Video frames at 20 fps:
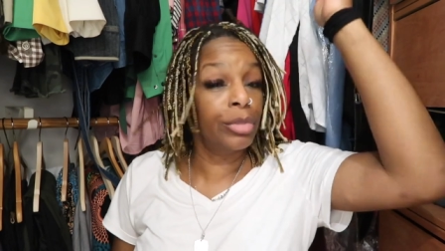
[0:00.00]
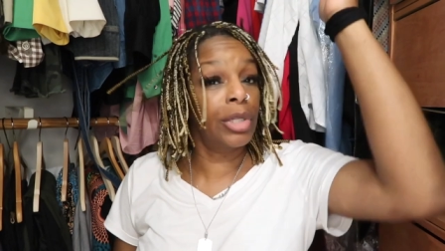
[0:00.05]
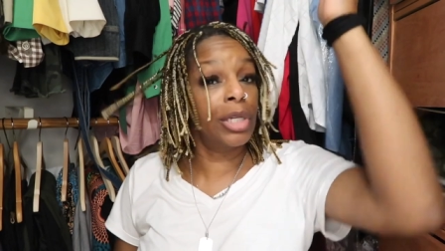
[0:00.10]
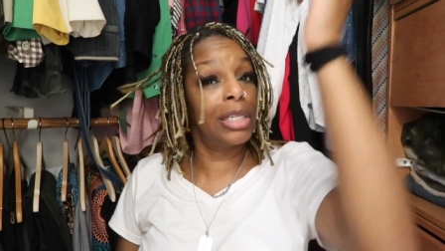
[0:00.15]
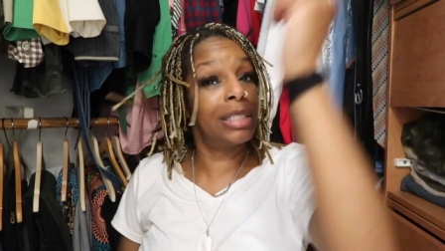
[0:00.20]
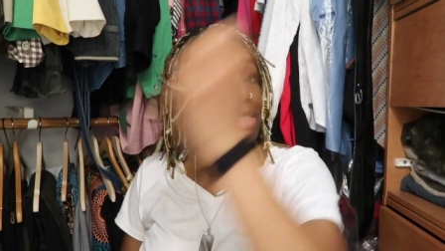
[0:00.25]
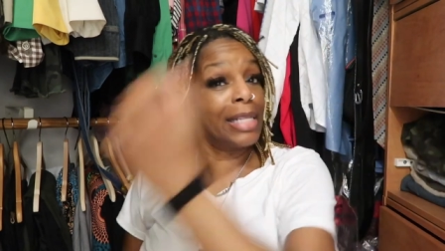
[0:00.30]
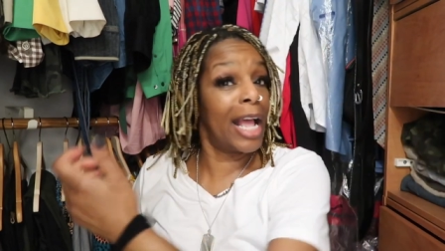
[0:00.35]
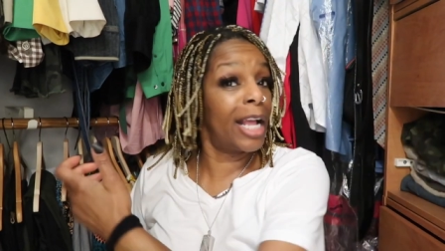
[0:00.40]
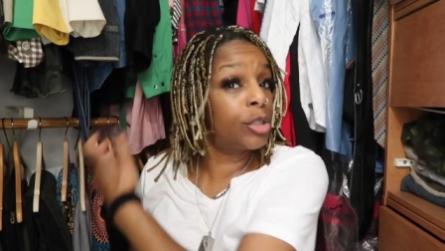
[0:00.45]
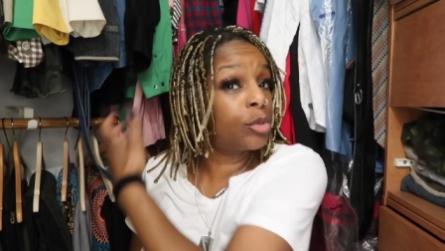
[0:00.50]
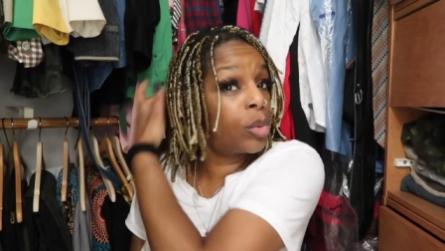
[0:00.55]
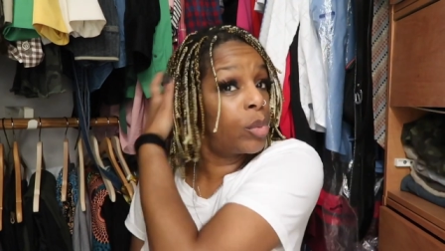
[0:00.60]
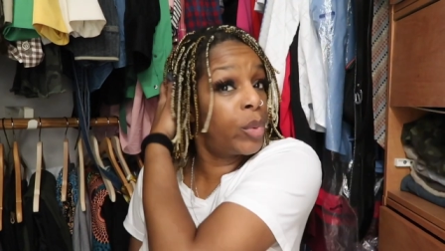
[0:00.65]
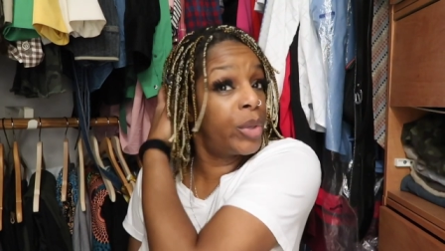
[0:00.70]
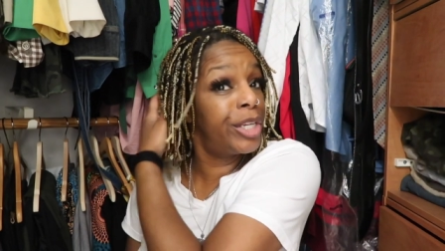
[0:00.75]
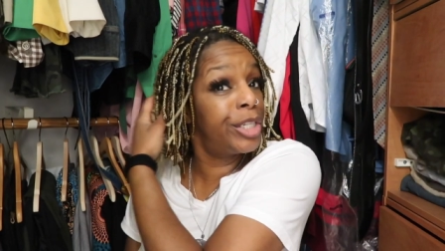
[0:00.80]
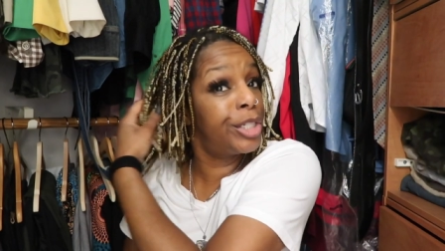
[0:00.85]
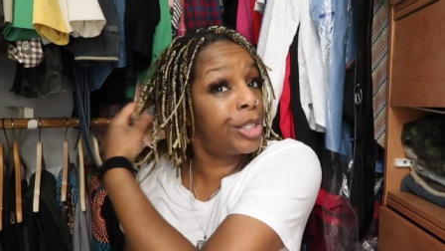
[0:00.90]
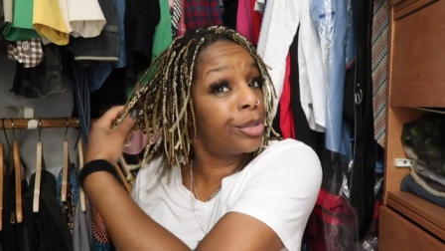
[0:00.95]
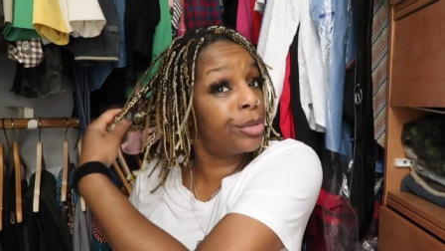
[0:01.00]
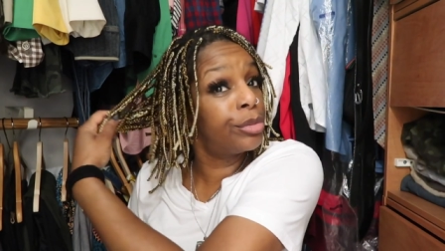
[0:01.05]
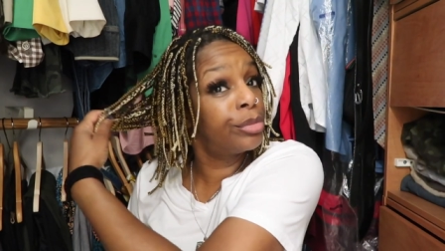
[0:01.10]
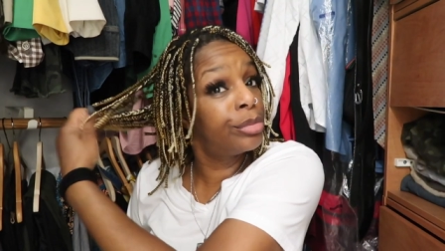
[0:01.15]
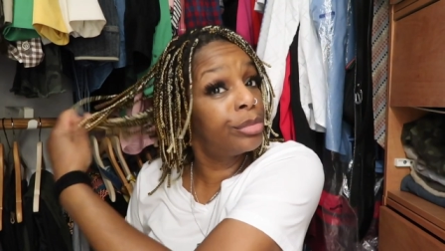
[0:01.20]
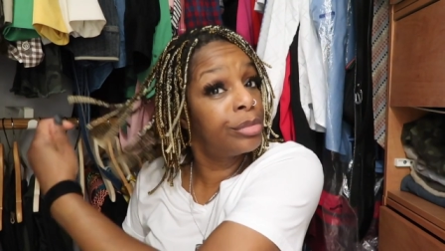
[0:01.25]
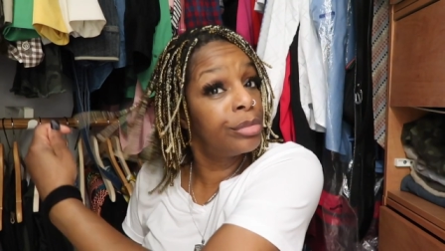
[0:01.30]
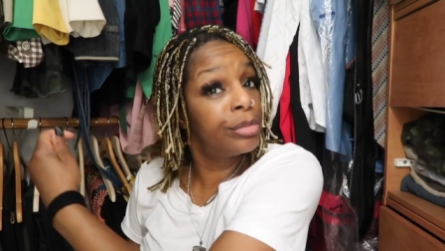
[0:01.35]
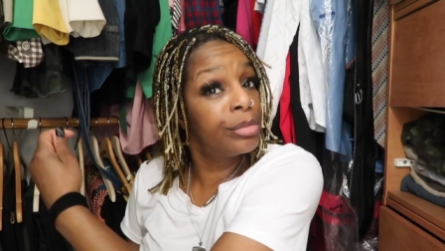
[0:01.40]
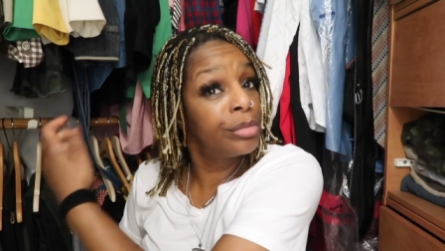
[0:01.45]
because that's what we do.
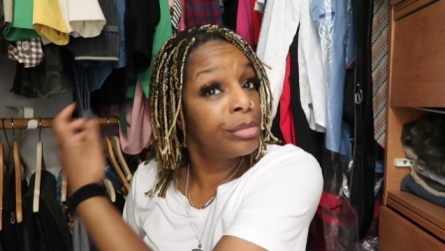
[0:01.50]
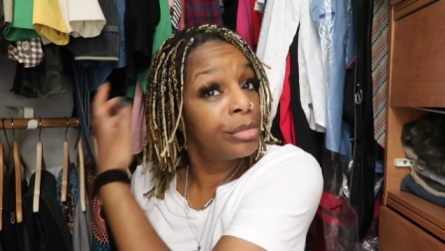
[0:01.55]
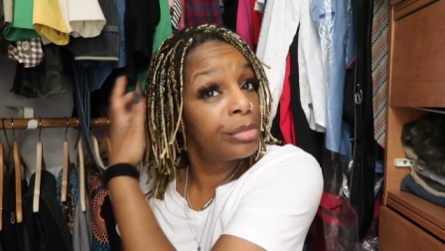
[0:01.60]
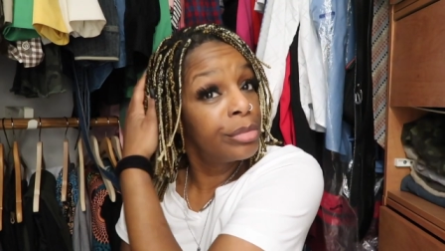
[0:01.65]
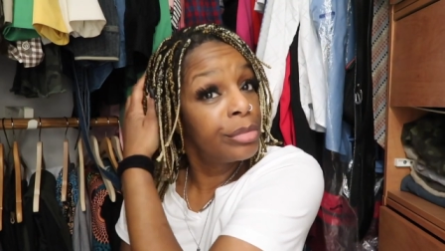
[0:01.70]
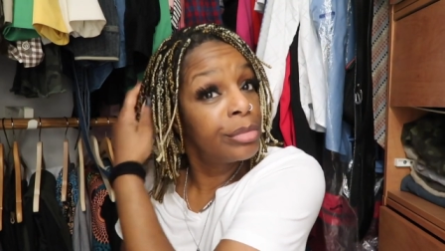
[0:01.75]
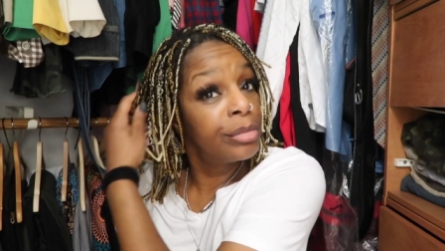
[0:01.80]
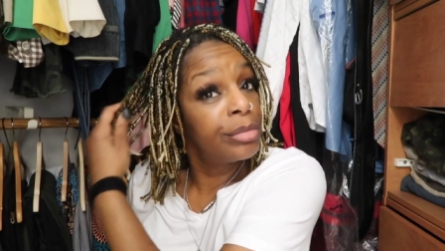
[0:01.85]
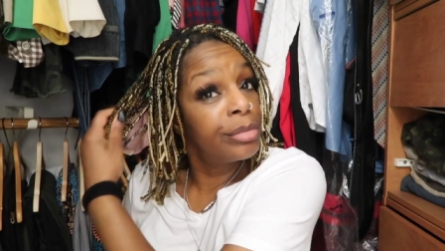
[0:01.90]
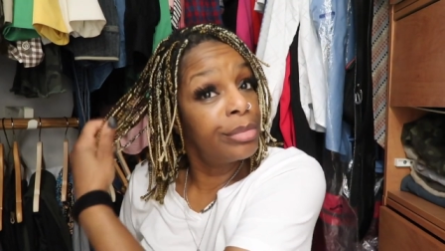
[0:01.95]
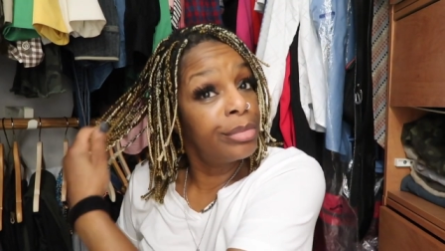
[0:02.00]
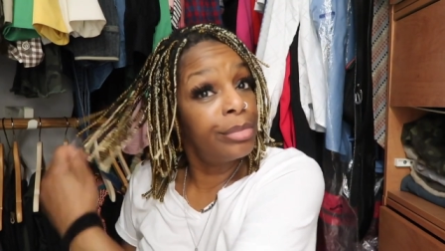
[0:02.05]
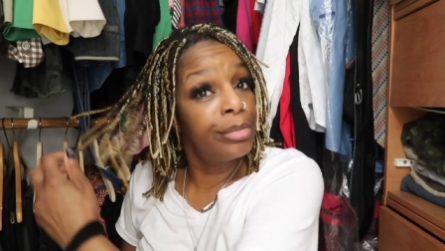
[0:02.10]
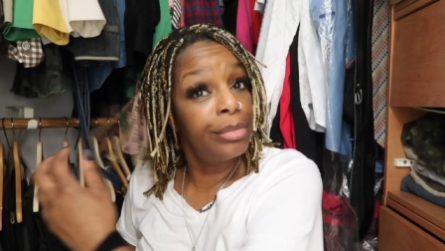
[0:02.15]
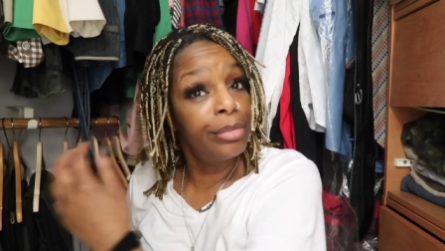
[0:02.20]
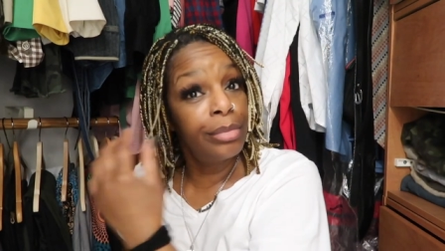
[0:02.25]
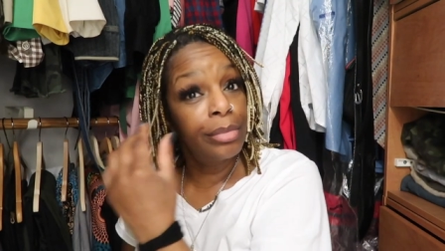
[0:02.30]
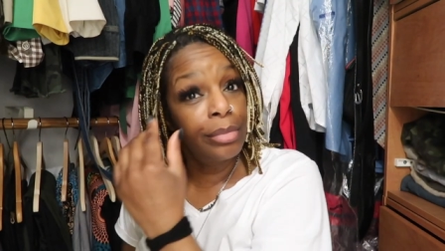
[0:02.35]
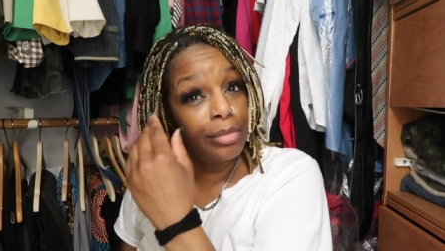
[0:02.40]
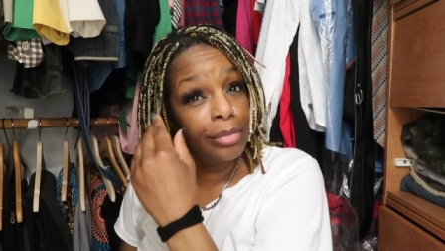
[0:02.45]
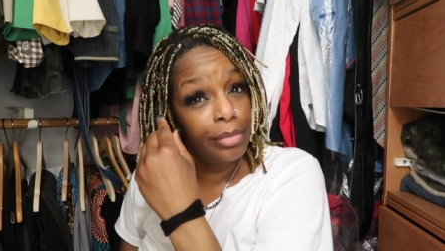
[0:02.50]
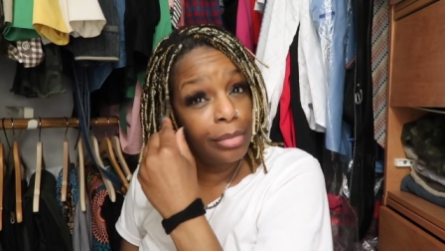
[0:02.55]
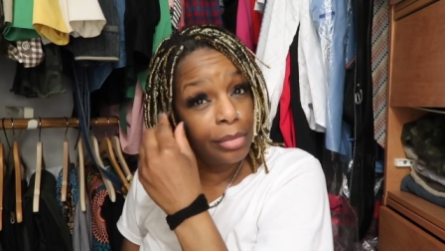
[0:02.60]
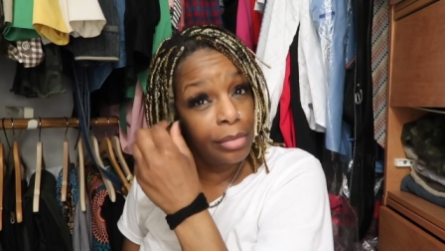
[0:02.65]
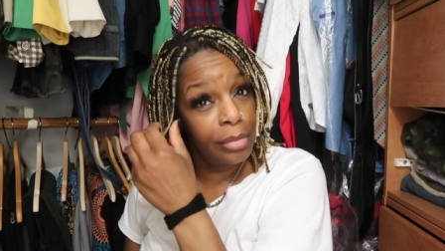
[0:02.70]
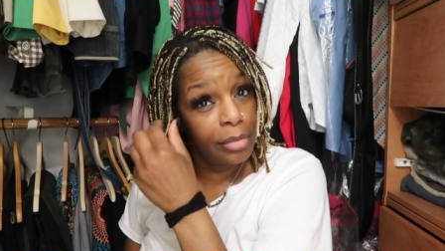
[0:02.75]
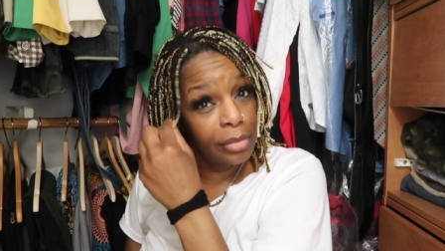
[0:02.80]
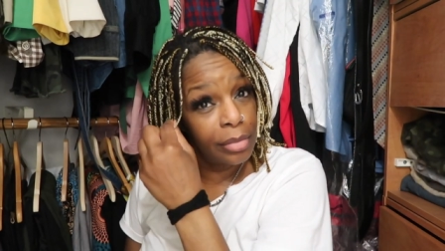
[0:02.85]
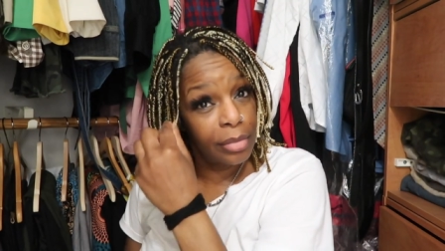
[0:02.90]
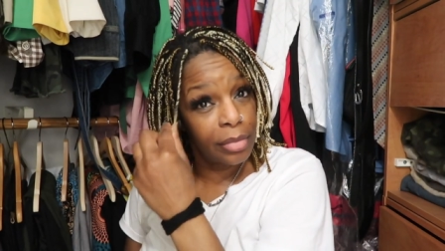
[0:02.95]

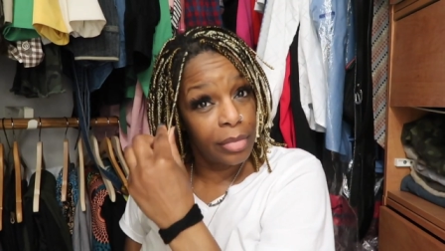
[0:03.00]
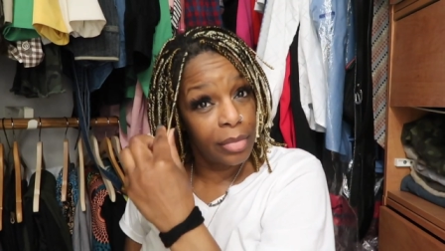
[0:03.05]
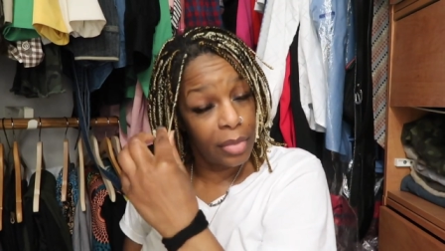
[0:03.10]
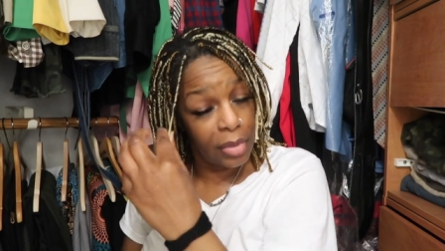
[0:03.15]
Mm-hmm.